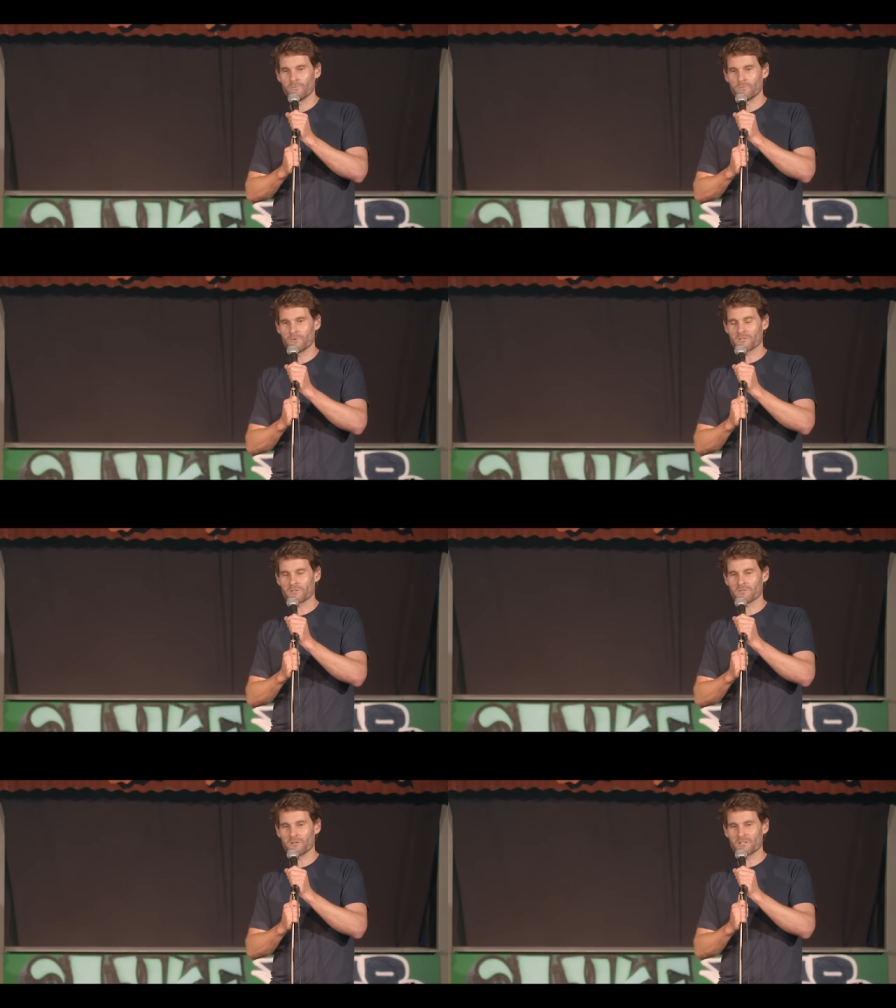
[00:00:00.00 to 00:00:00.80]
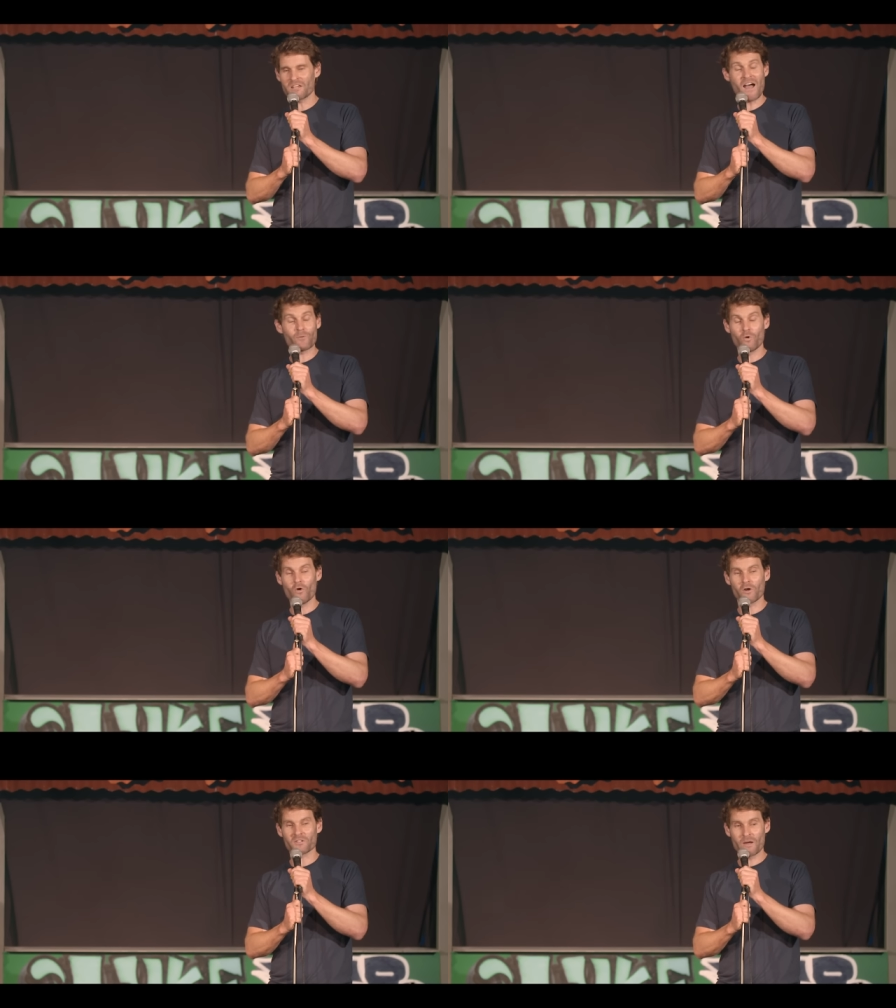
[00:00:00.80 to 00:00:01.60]
But it's, it's hard
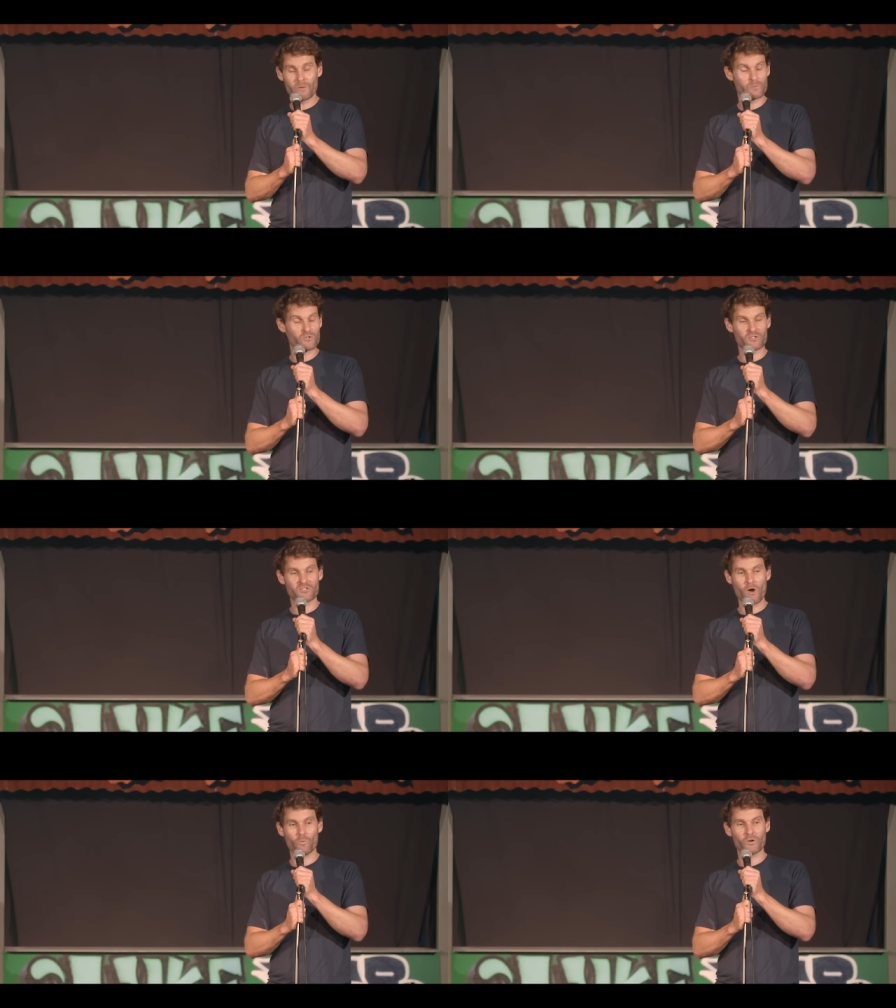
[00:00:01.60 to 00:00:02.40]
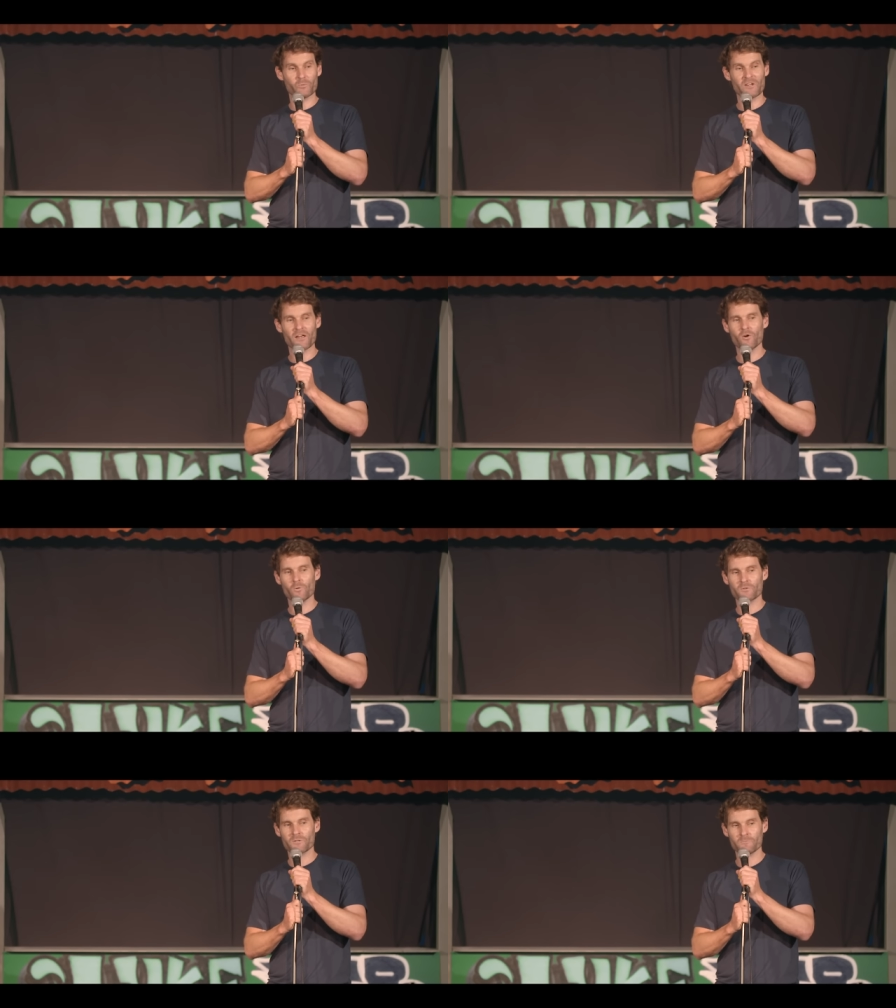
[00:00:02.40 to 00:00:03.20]
work. Some of them just don't want to be
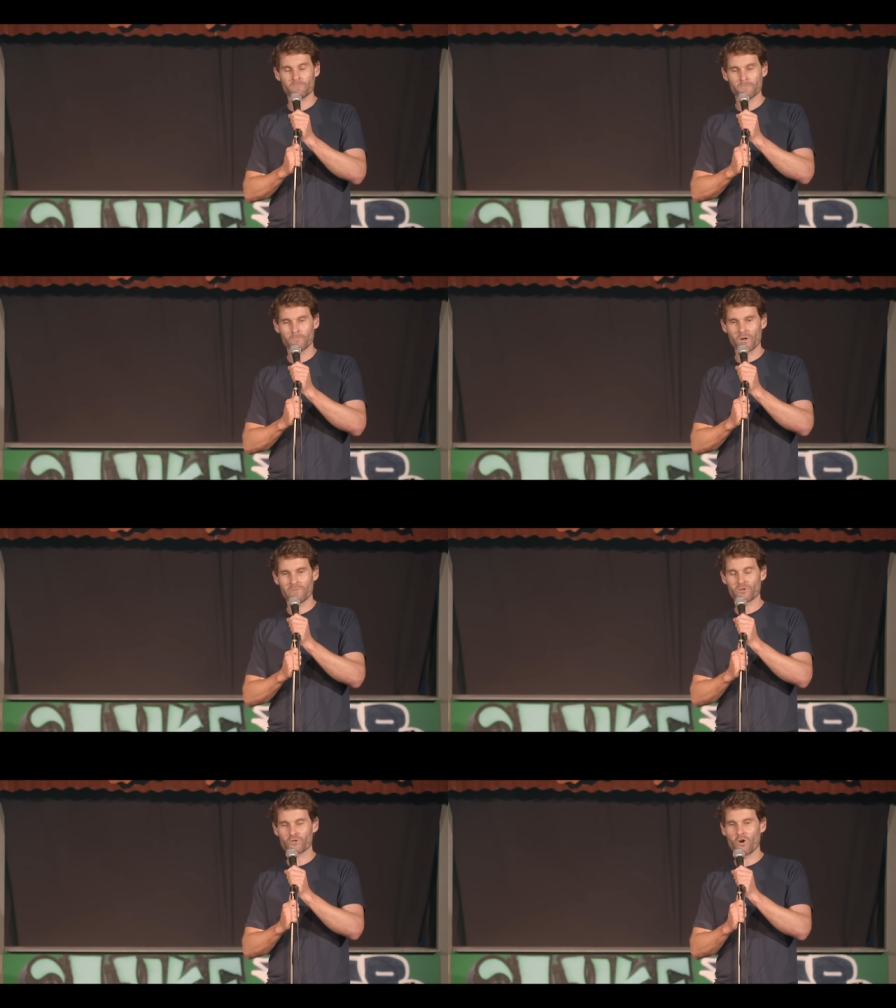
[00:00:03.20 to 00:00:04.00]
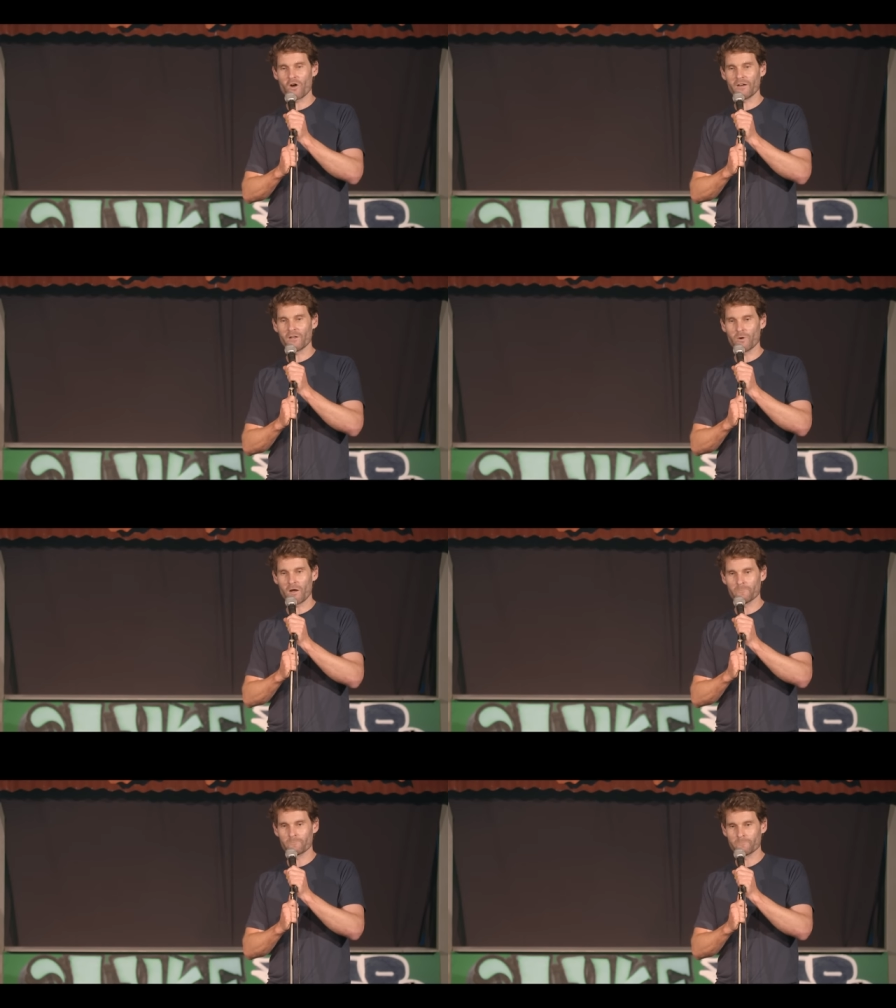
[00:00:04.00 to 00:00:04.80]
helped. But I have to try anyway.